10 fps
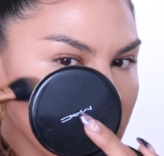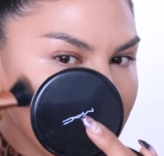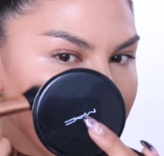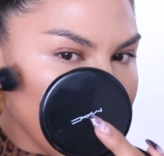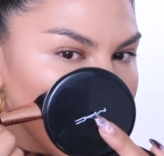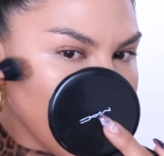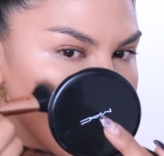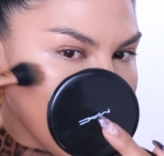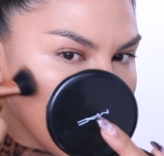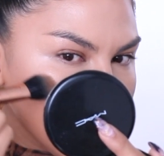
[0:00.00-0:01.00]
pick up
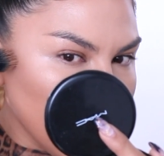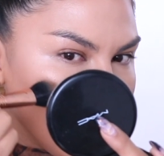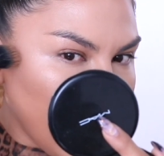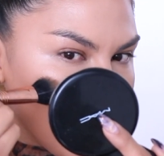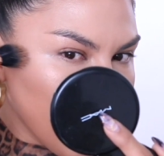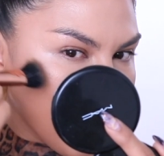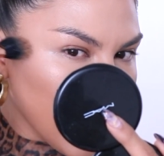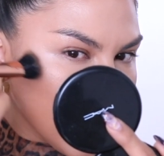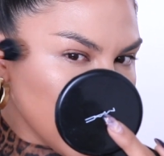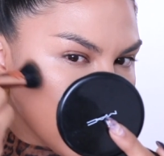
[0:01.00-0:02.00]
that dual fiber
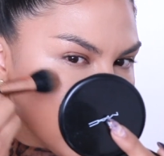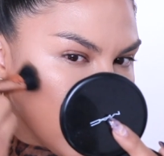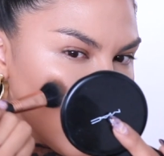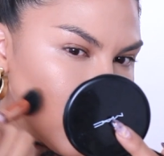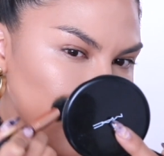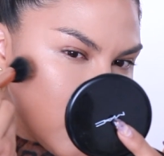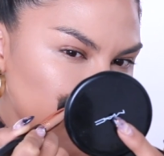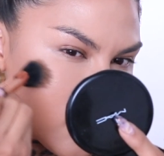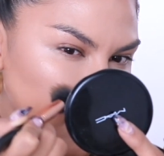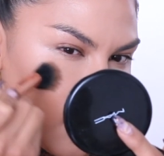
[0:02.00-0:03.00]
brush and
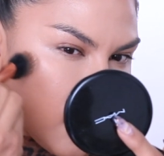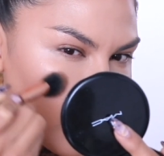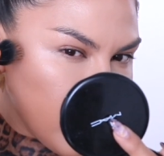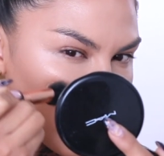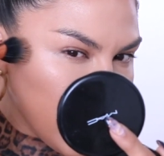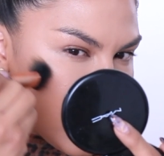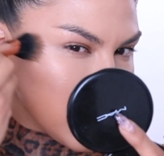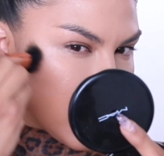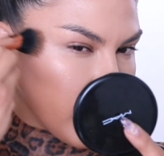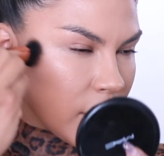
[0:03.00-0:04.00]
just kind of
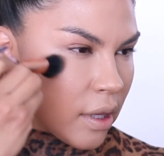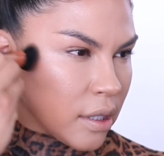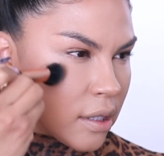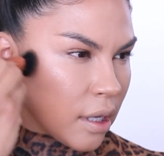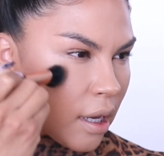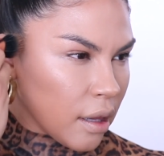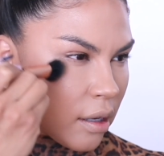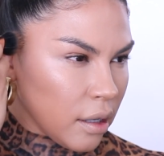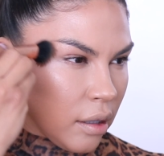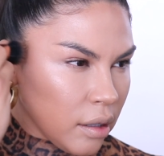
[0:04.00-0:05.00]
blend everything
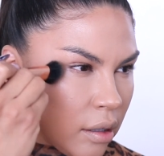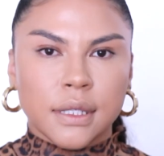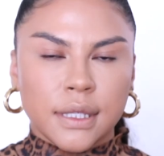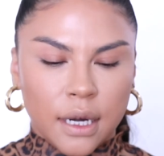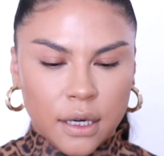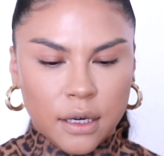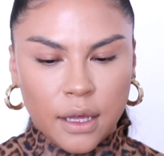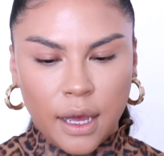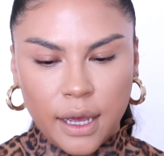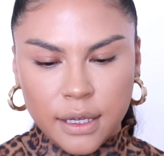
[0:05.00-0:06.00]
together. To set under
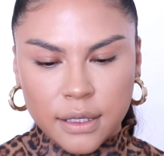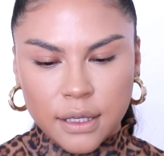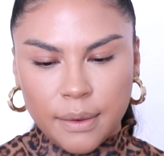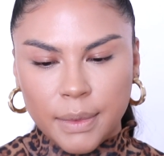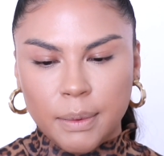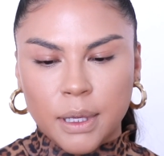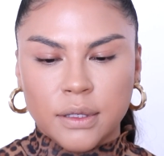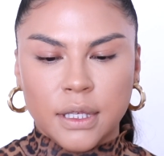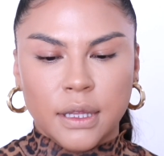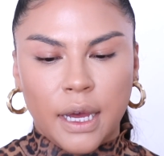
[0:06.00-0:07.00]
the eyes, I'm gonna be
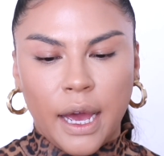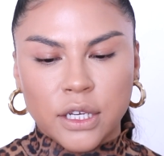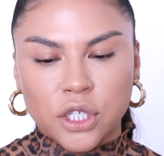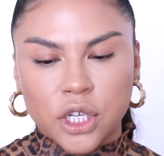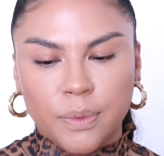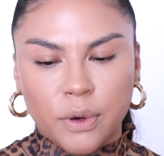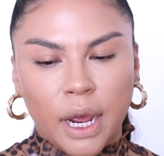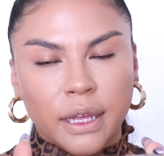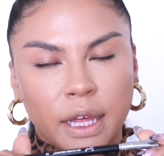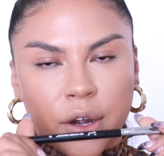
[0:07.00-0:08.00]
using the High Cheekbone
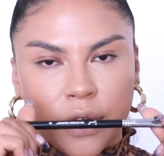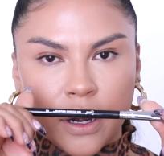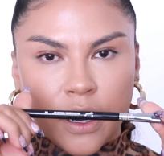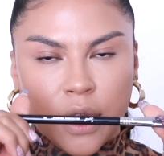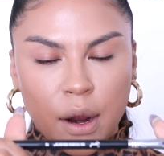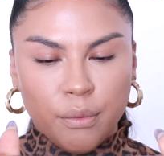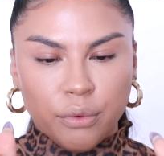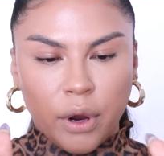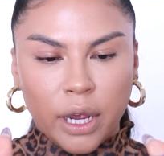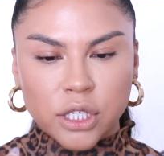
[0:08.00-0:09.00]
Highlighter
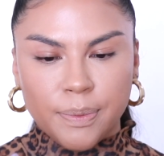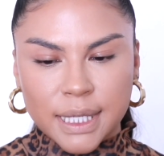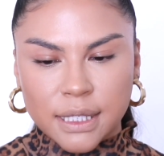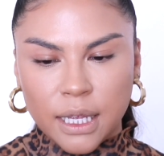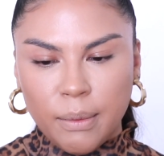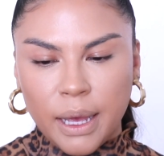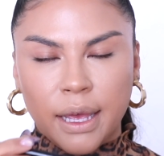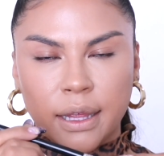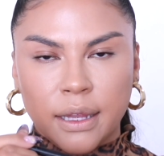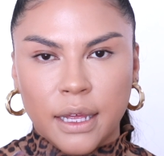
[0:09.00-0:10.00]
brush by Sigma
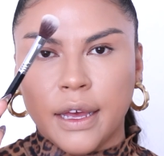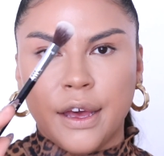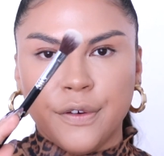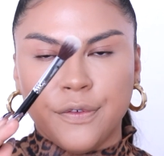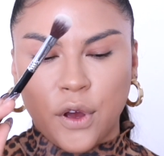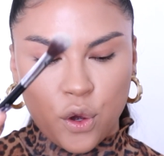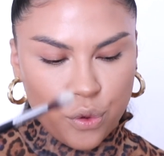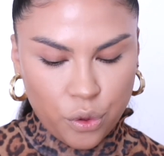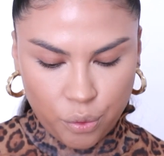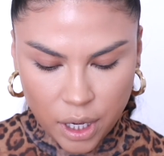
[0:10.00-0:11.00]
in
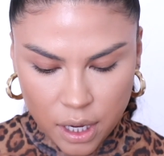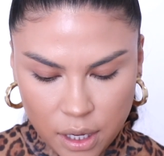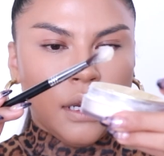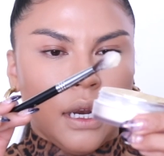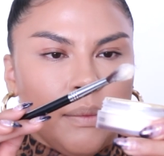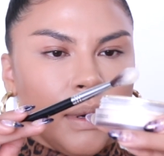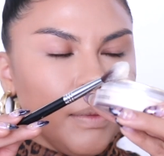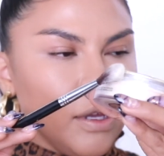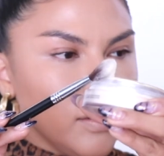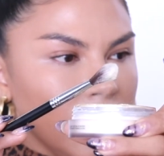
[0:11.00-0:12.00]
F03. And I'm gonna
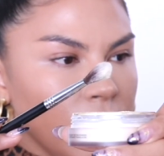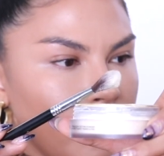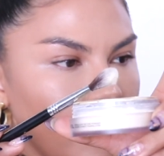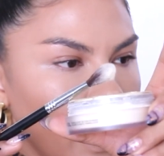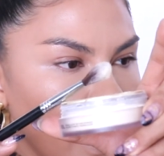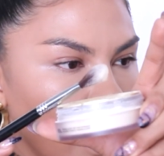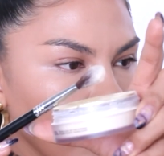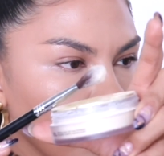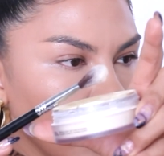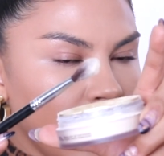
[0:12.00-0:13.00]
be using my
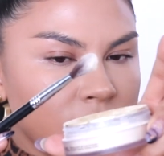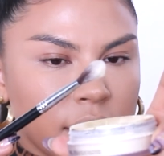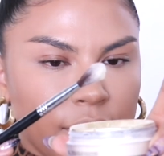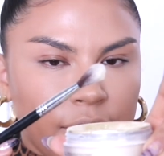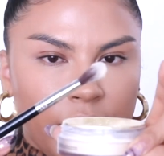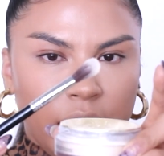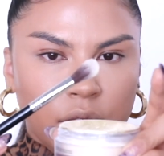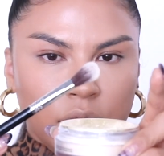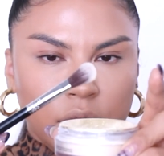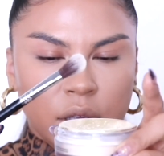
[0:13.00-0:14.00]
Hourglass
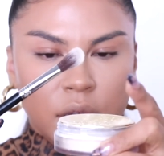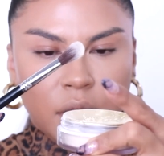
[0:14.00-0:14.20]
Veil.